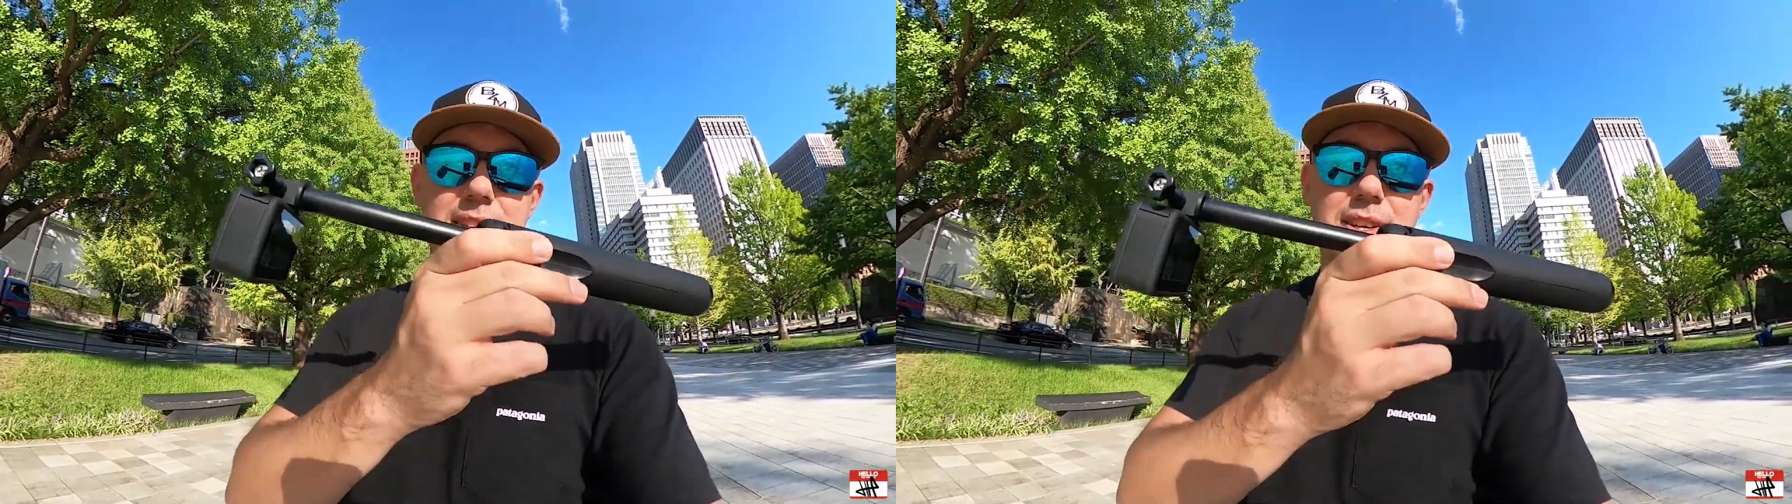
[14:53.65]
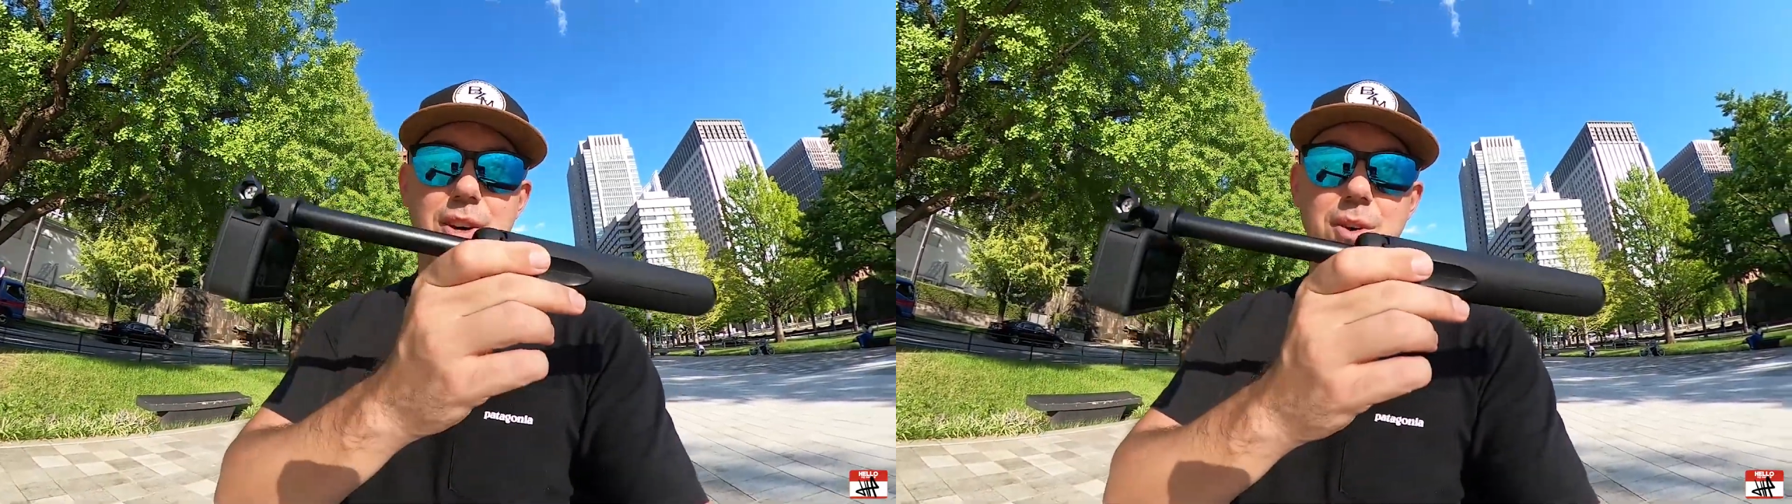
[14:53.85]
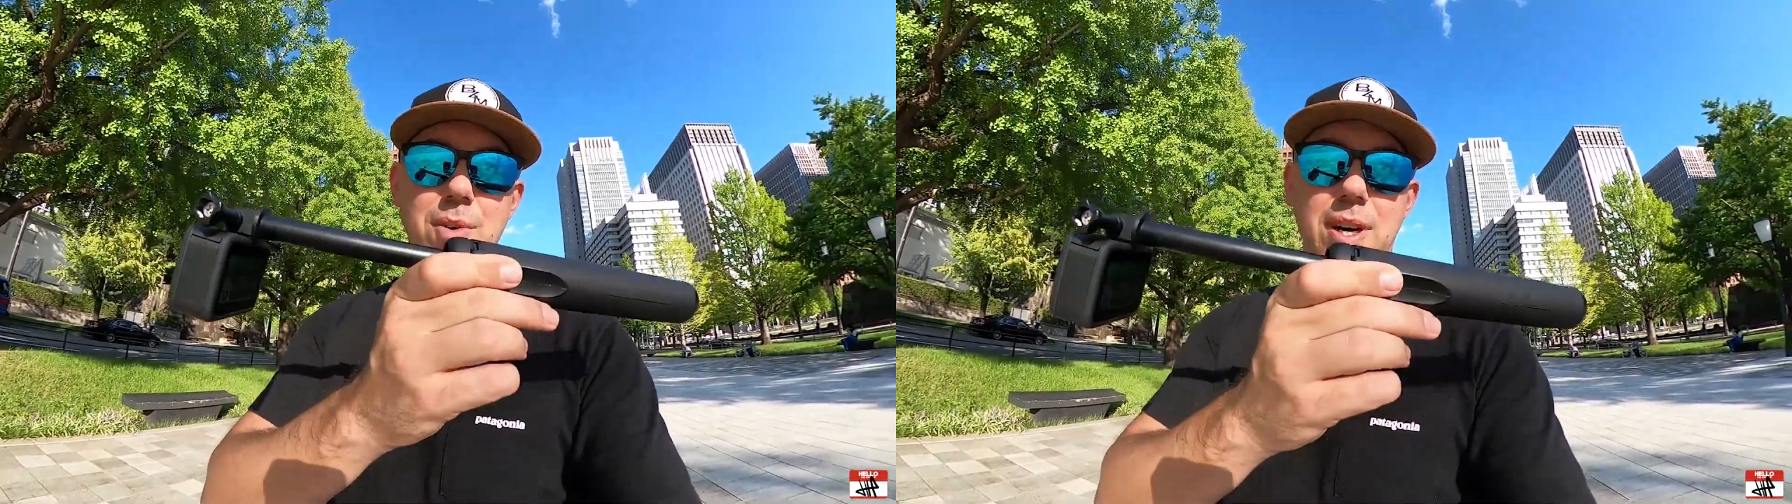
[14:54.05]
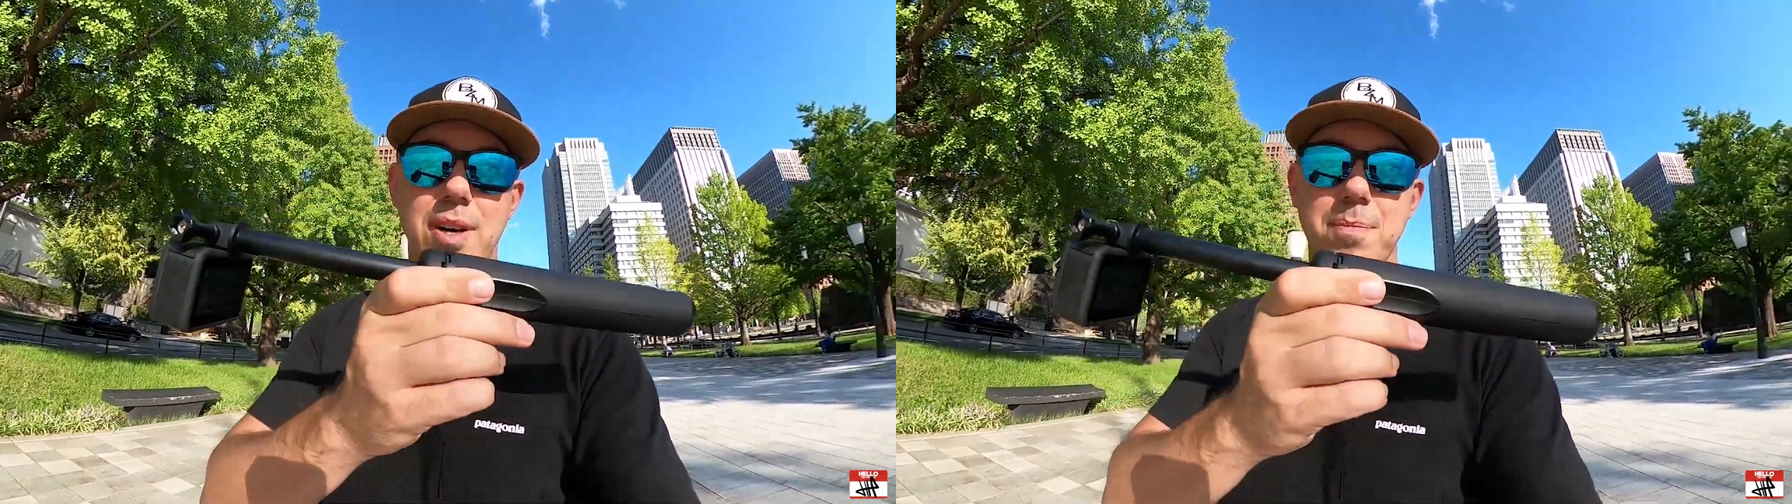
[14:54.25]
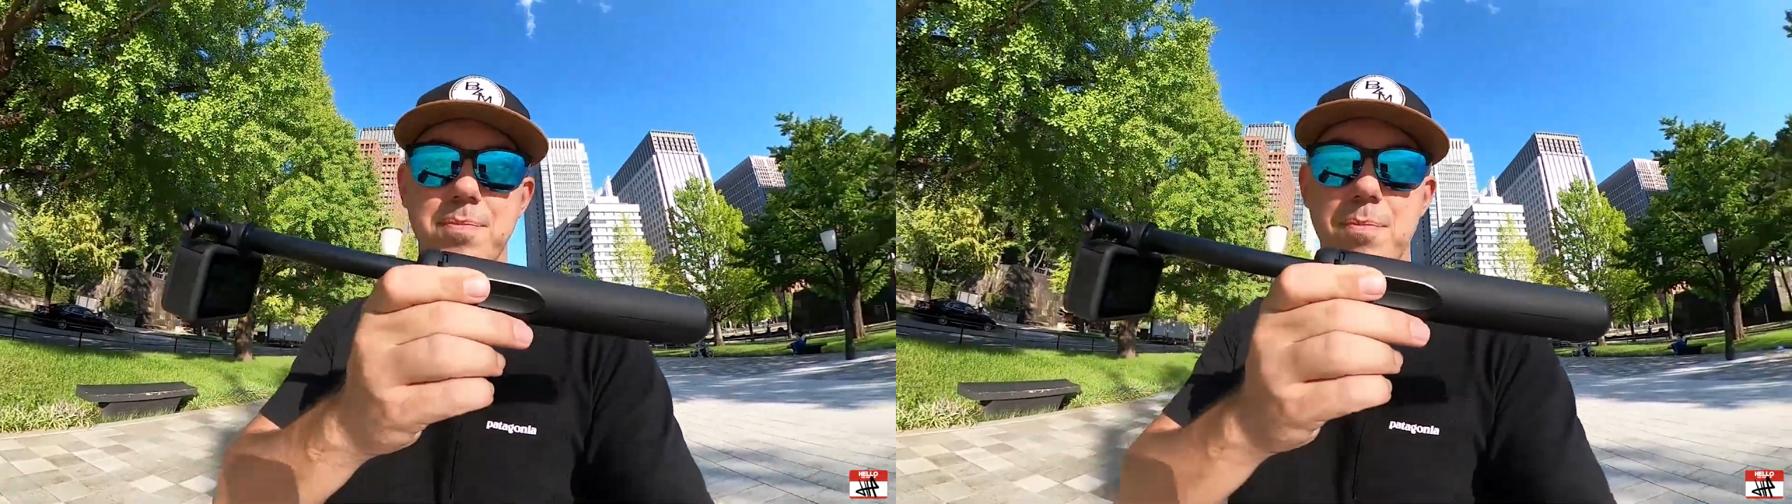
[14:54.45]
you know,
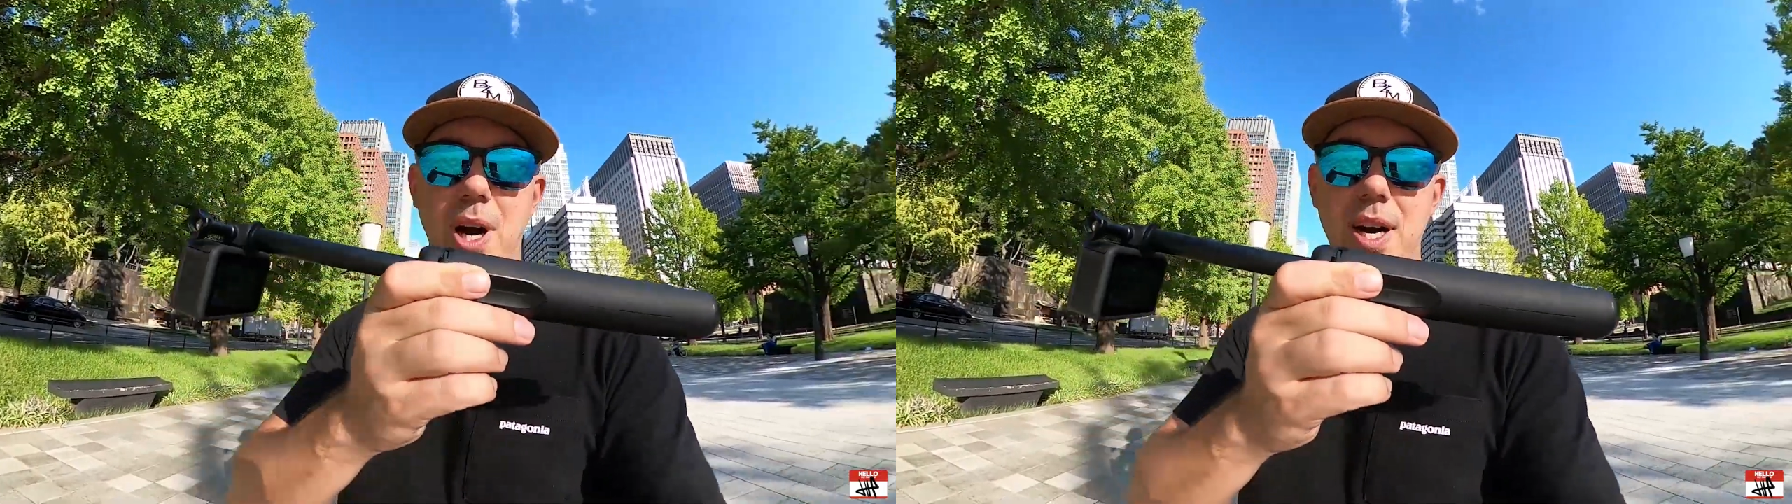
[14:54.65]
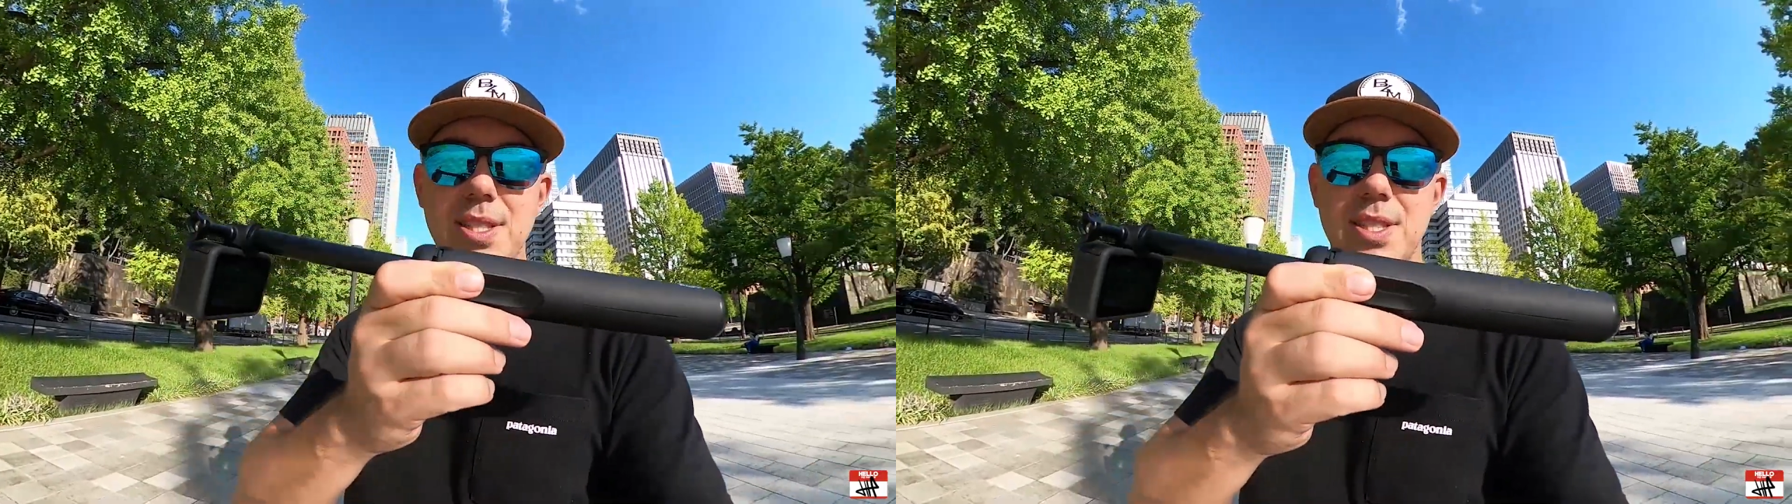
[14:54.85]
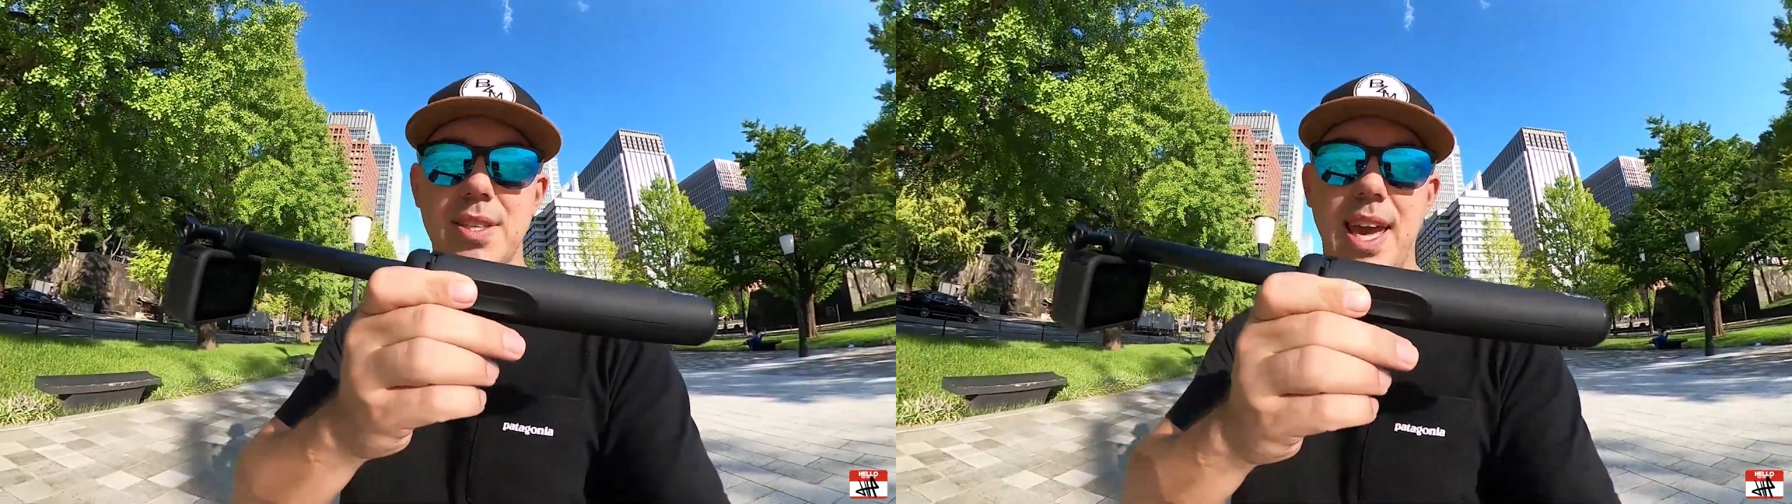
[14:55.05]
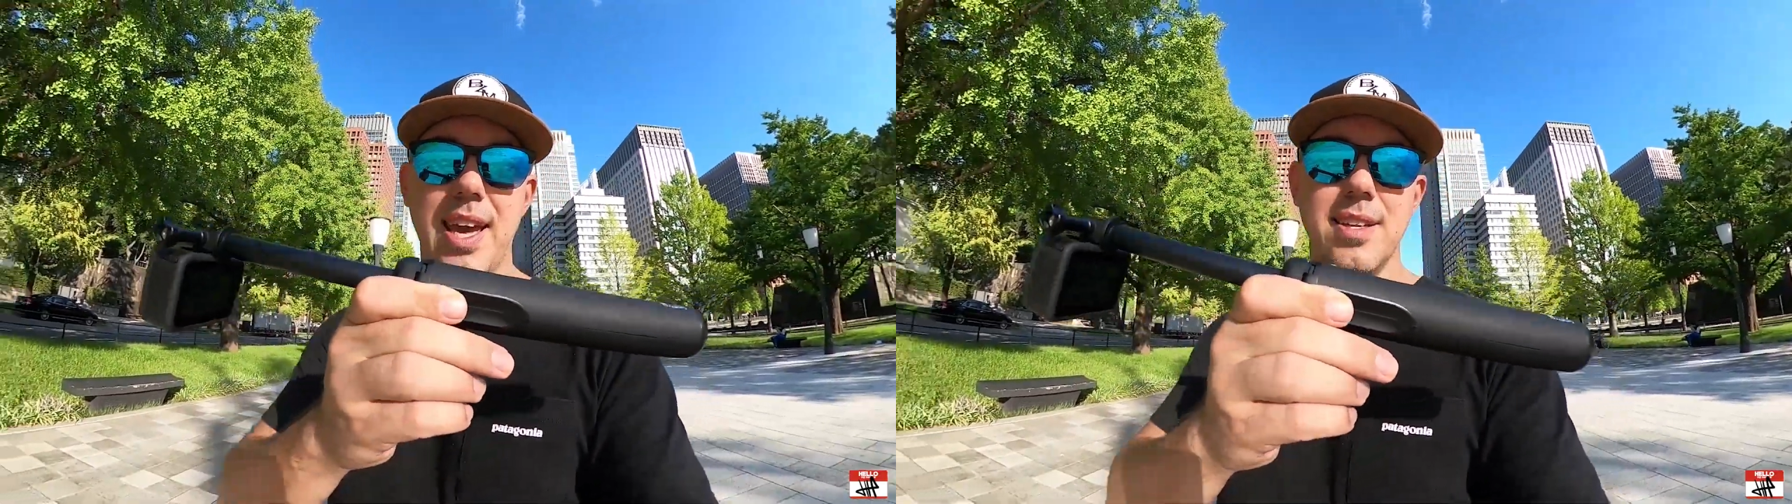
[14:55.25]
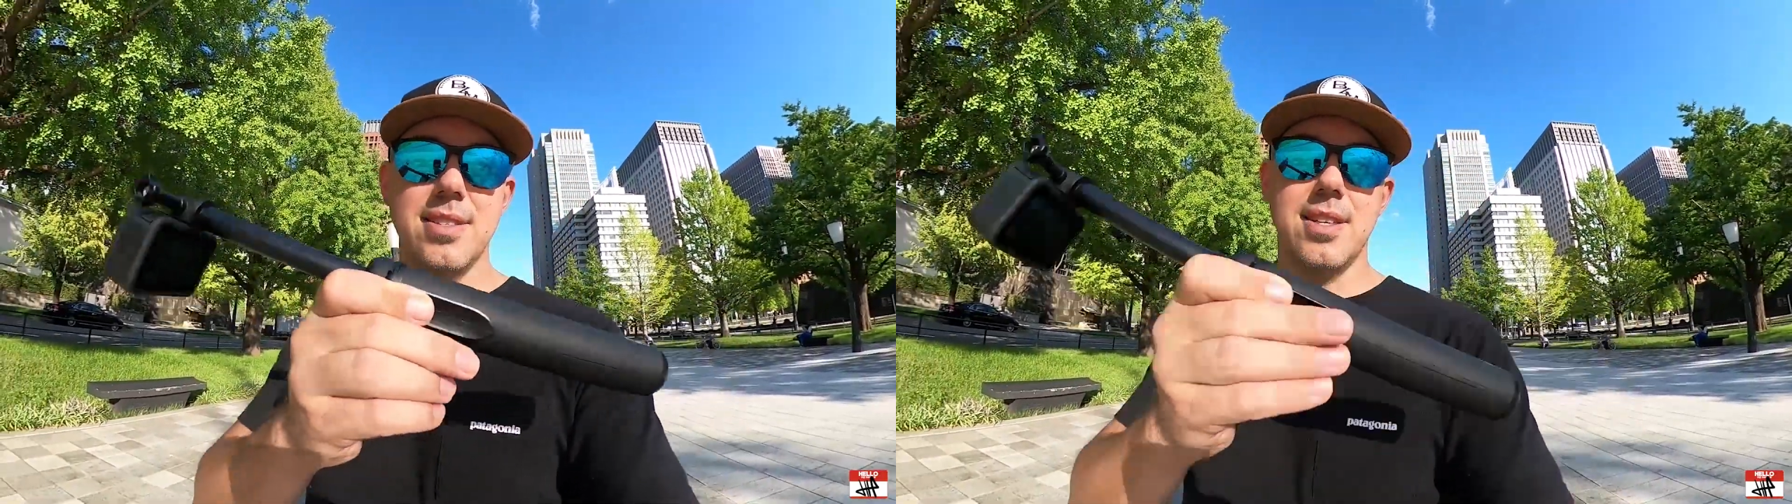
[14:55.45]
mods and